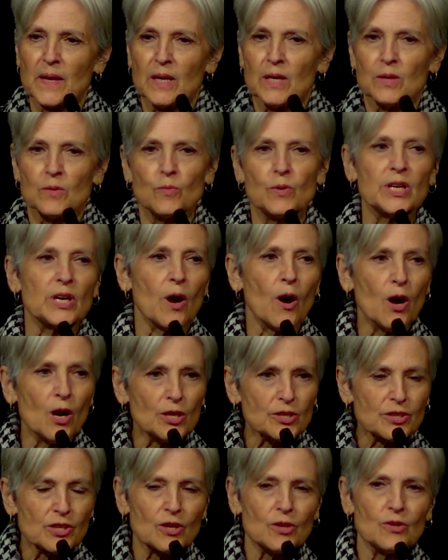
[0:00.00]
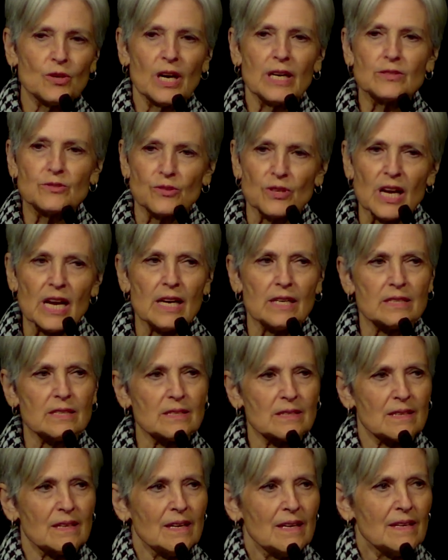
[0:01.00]
We also address
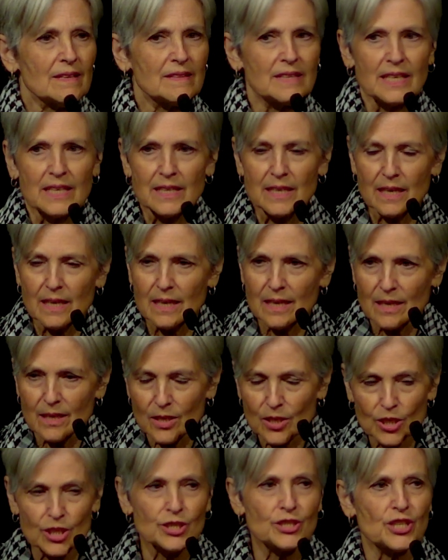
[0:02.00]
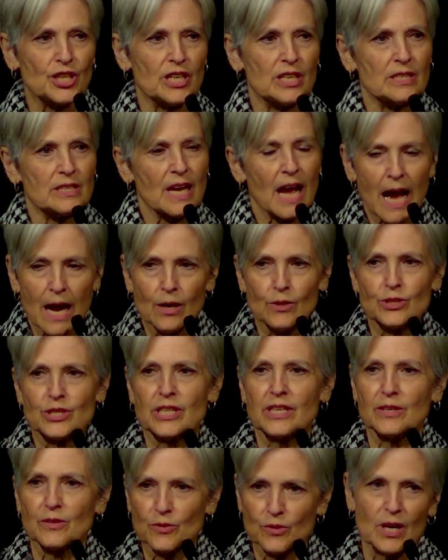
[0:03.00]
the urgent housing
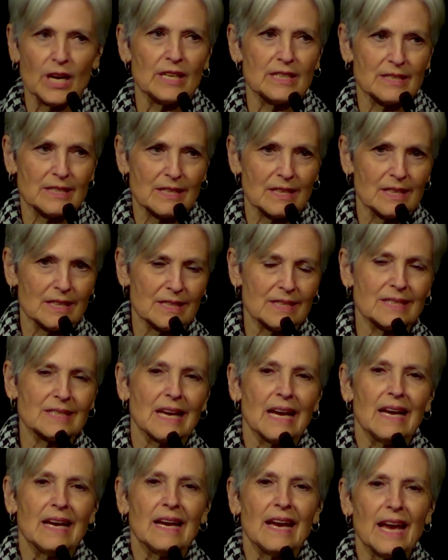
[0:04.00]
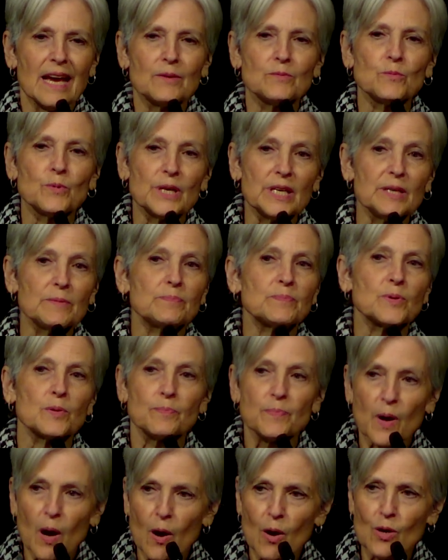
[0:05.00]
crisis, and we
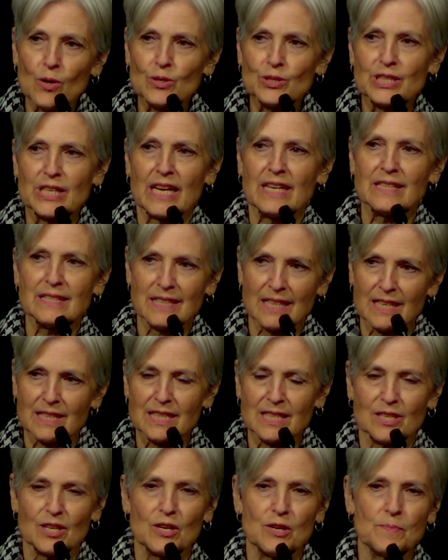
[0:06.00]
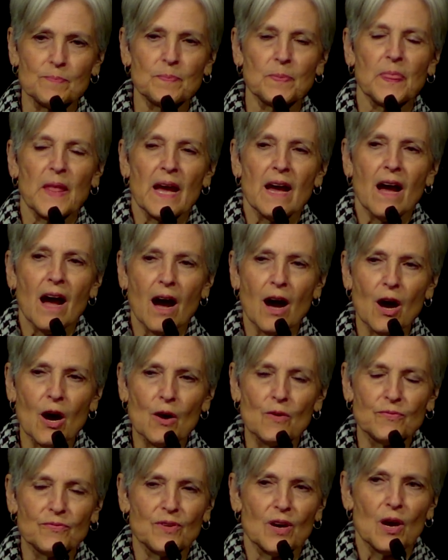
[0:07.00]
propose a system
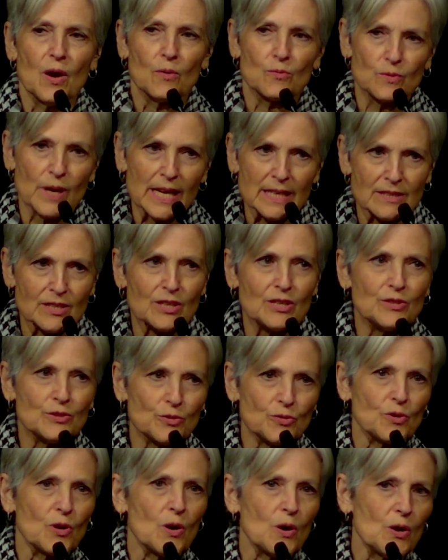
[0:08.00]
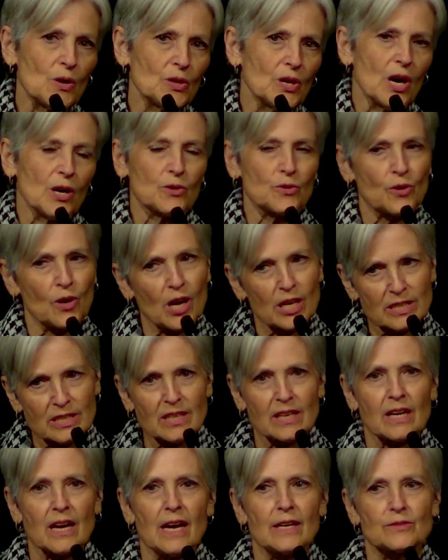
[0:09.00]
of rent control across the
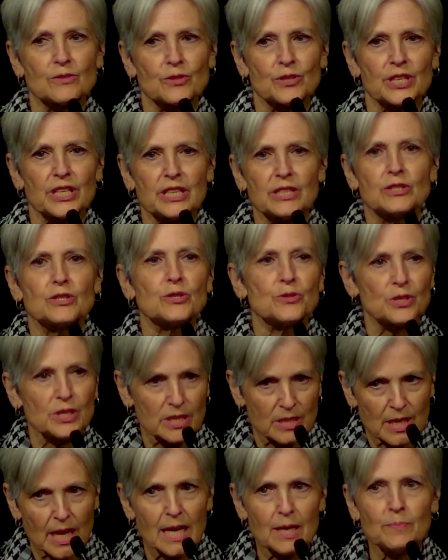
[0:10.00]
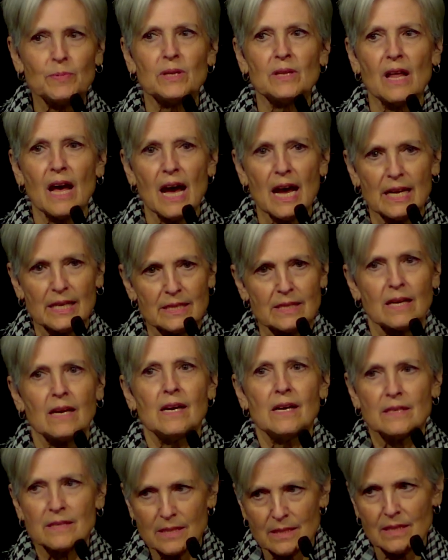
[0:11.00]
country to stabilize
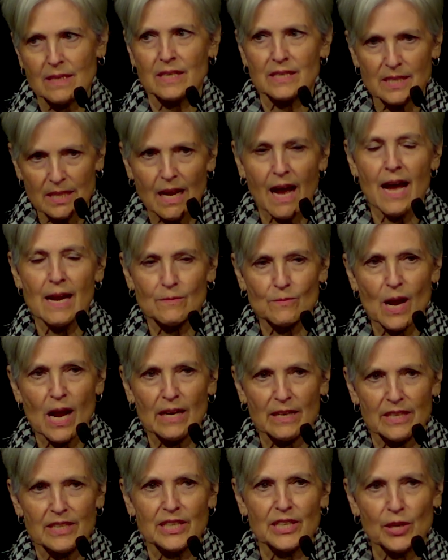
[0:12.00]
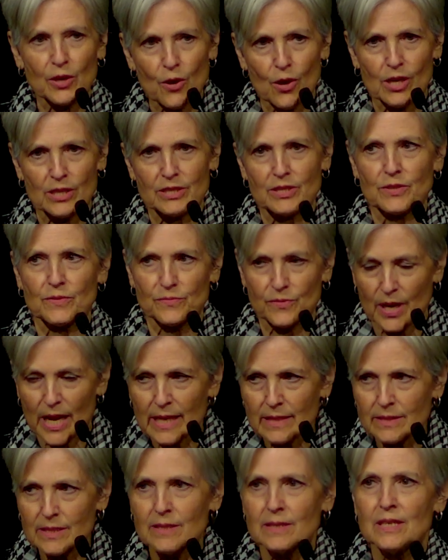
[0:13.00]
the skyrocketing costs of
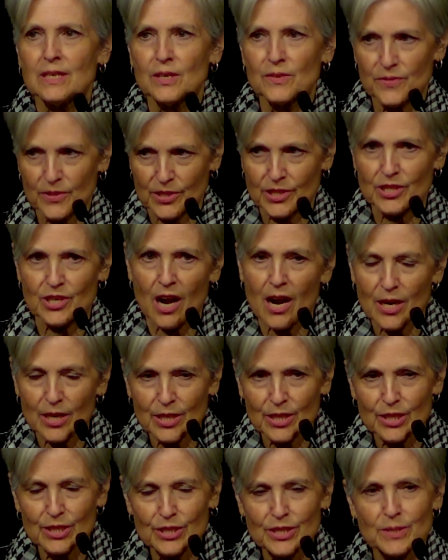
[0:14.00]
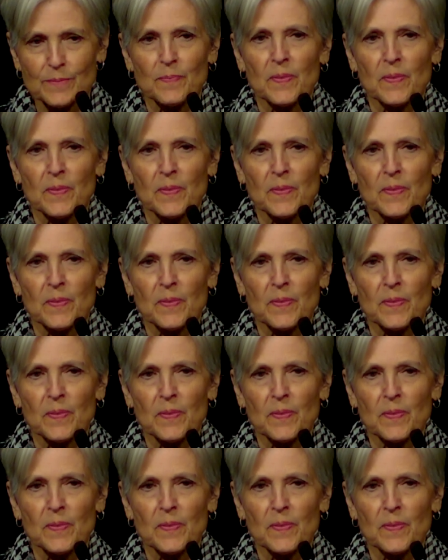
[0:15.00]
rent, for starters,